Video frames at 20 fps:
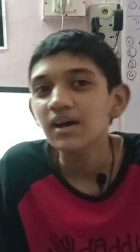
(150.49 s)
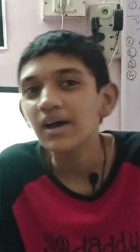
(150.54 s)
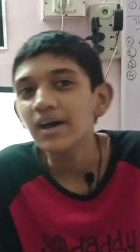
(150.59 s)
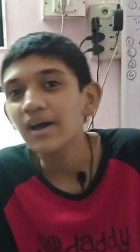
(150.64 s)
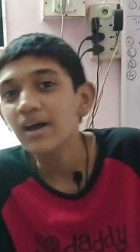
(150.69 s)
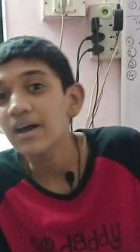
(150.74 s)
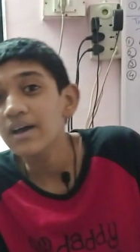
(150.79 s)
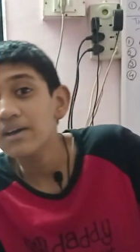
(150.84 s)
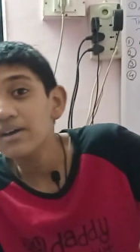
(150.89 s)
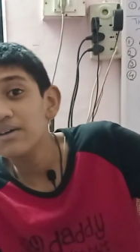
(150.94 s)

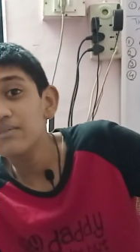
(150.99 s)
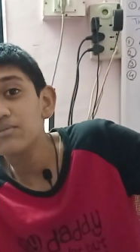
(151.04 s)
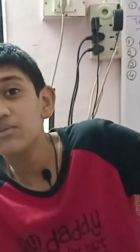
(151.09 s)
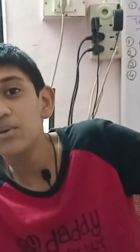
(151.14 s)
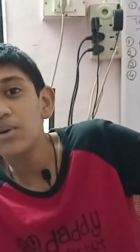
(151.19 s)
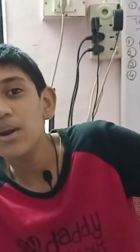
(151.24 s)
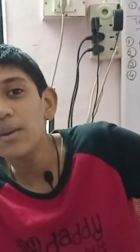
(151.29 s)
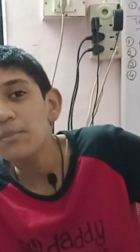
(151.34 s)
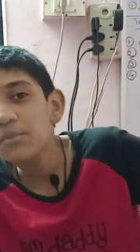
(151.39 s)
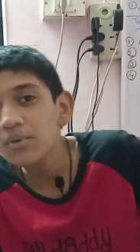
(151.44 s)
I have
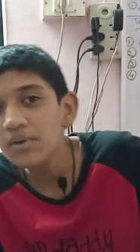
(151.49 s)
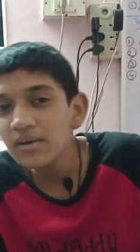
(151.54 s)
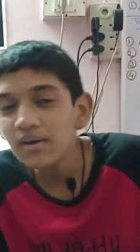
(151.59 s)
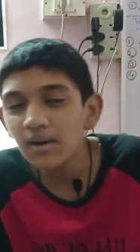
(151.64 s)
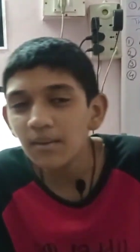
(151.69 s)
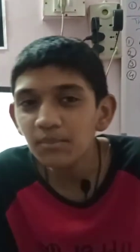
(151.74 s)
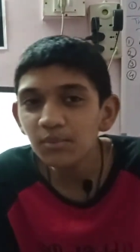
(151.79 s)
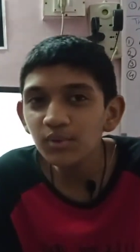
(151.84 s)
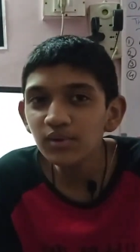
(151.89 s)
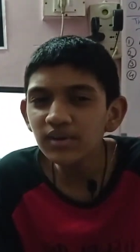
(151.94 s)
not
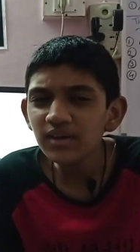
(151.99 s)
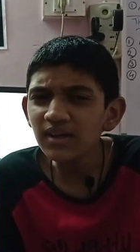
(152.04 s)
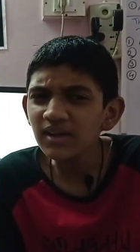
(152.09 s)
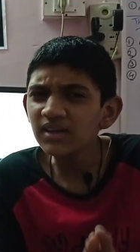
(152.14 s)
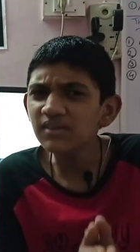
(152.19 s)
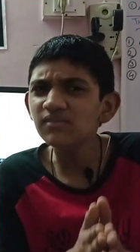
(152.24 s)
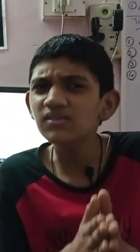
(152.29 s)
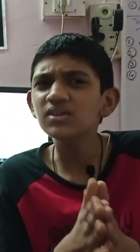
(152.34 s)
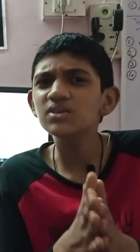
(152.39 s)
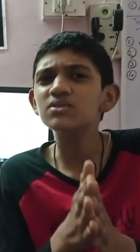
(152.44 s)
uploaded
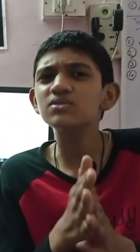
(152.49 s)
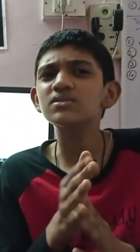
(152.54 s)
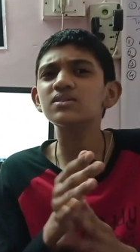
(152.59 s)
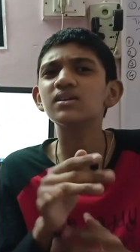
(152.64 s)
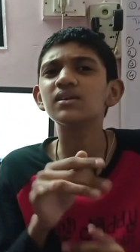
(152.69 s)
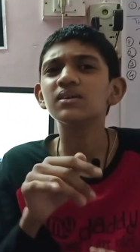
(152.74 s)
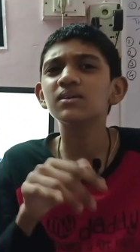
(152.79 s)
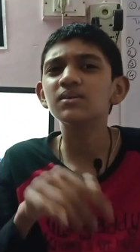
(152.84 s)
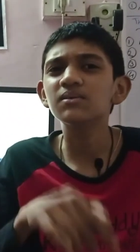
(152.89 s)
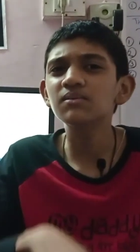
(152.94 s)
any videos
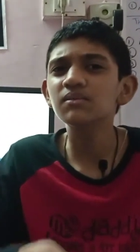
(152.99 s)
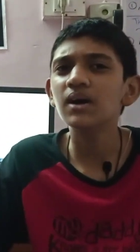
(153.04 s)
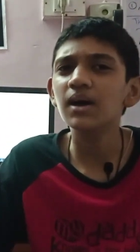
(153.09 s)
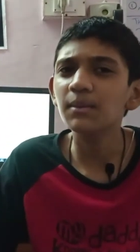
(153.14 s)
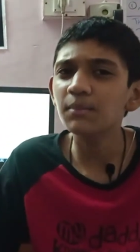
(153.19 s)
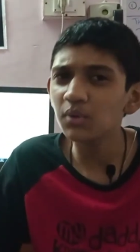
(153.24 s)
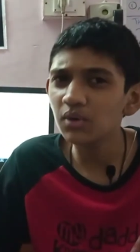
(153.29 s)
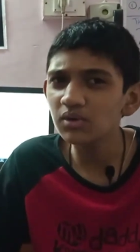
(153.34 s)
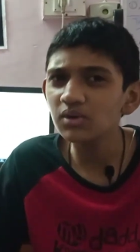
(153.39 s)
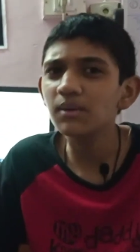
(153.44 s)
till now. I'm
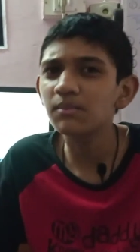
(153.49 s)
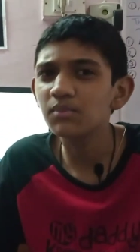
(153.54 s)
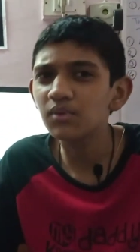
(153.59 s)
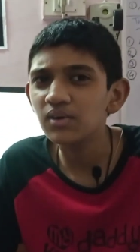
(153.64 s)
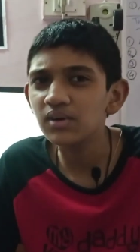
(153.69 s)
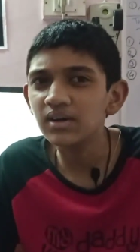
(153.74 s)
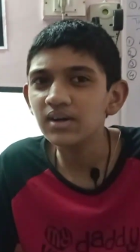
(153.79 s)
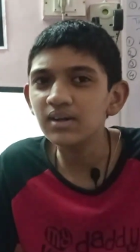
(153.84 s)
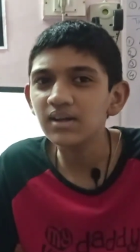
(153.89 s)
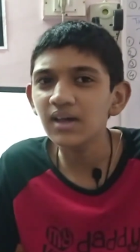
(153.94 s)
going to
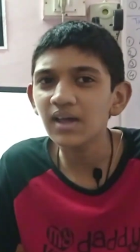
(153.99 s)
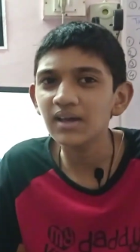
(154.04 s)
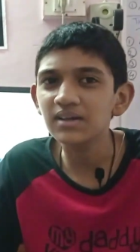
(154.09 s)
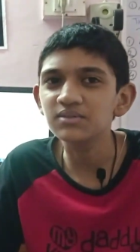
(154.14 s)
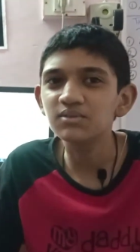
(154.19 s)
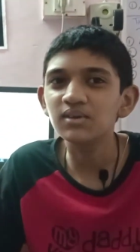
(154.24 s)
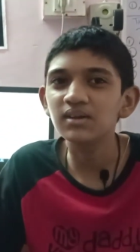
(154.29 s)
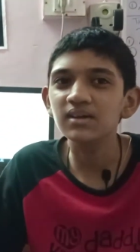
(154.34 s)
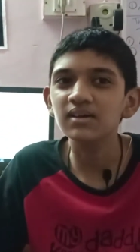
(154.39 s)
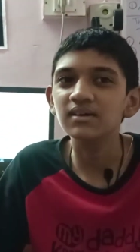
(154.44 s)
upload it
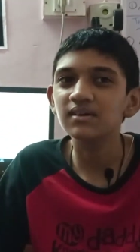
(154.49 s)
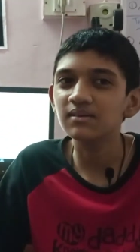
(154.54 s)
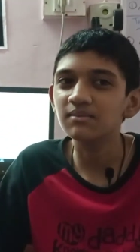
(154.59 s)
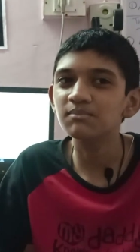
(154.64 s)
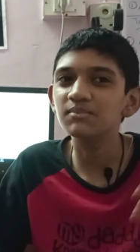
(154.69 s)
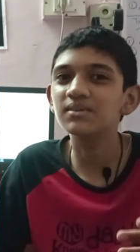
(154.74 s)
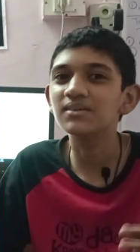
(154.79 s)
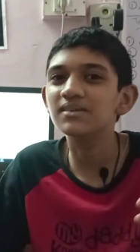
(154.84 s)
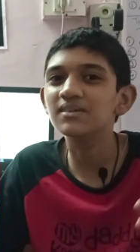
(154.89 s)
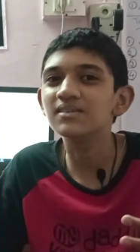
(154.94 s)
actually
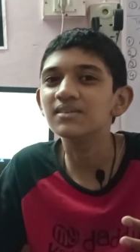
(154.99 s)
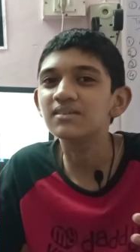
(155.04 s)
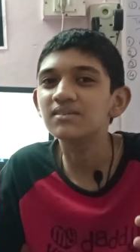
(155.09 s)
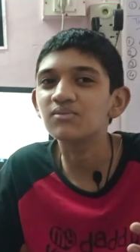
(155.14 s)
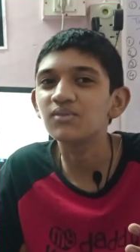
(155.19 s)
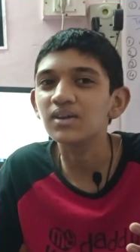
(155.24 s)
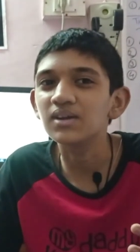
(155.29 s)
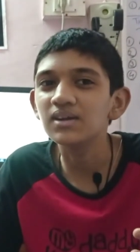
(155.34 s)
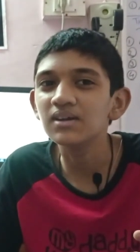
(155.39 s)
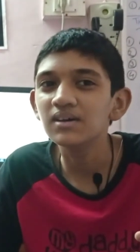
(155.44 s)
within this
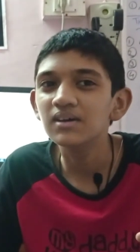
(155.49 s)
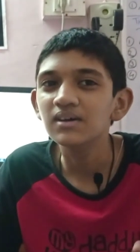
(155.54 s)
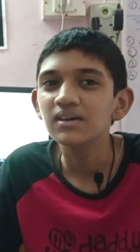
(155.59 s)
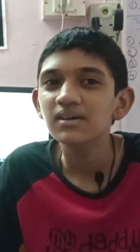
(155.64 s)
one.